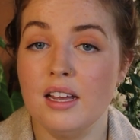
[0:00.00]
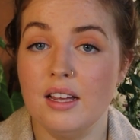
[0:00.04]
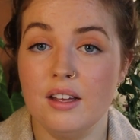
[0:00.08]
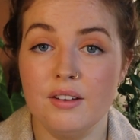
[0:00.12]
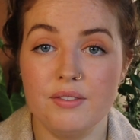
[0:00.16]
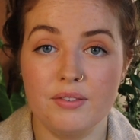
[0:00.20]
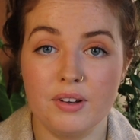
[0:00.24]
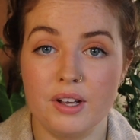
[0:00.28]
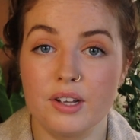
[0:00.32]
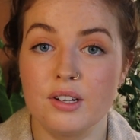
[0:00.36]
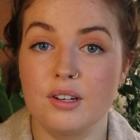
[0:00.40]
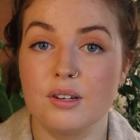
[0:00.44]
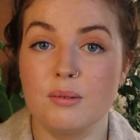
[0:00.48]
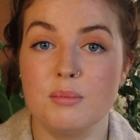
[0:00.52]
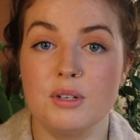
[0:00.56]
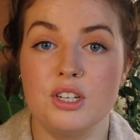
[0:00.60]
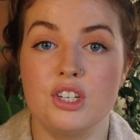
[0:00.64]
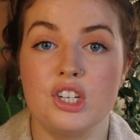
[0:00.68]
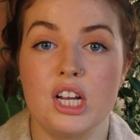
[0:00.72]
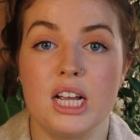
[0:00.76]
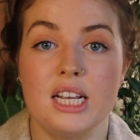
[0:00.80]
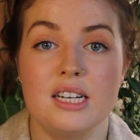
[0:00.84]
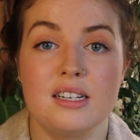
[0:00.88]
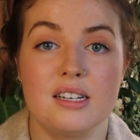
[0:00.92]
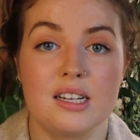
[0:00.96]
If I'm going to be
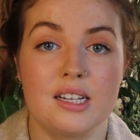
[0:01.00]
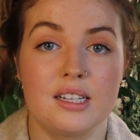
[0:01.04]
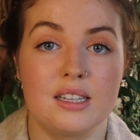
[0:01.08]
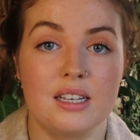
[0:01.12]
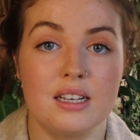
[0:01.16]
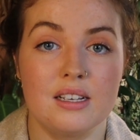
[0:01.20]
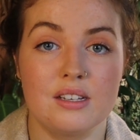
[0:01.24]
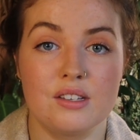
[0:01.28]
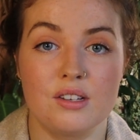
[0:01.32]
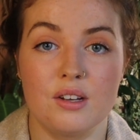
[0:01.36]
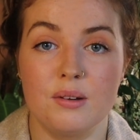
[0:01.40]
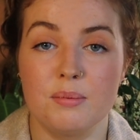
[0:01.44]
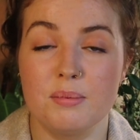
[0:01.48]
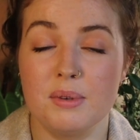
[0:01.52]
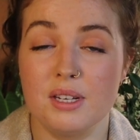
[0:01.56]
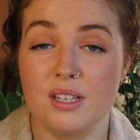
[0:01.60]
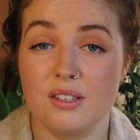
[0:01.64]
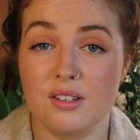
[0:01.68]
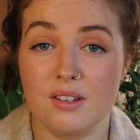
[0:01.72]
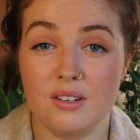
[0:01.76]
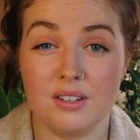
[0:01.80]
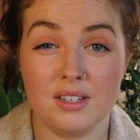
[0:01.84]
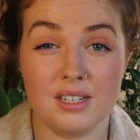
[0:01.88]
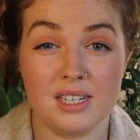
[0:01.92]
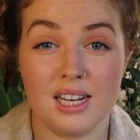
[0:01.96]
changing things up,
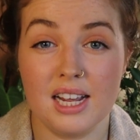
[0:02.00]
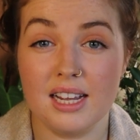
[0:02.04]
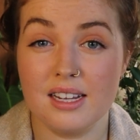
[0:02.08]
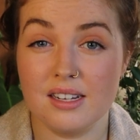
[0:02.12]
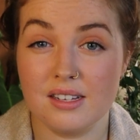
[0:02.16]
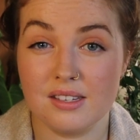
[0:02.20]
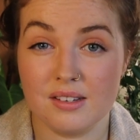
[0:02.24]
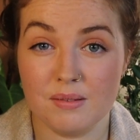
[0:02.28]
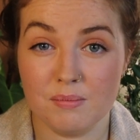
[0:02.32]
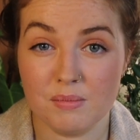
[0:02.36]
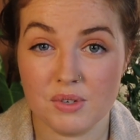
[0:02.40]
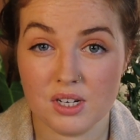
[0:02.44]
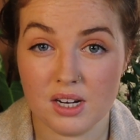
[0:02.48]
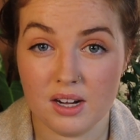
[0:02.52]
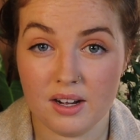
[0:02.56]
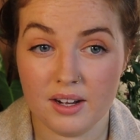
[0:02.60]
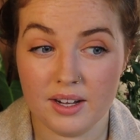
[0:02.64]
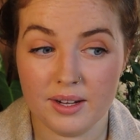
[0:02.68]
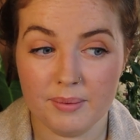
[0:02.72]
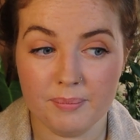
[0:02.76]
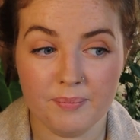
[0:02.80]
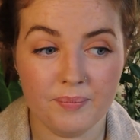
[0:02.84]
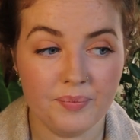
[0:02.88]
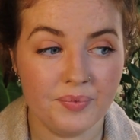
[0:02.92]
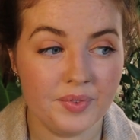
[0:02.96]
it's going to take some
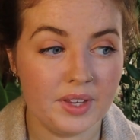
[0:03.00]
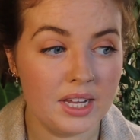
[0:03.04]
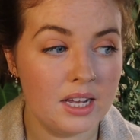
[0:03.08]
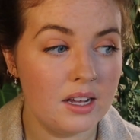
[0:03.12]
time.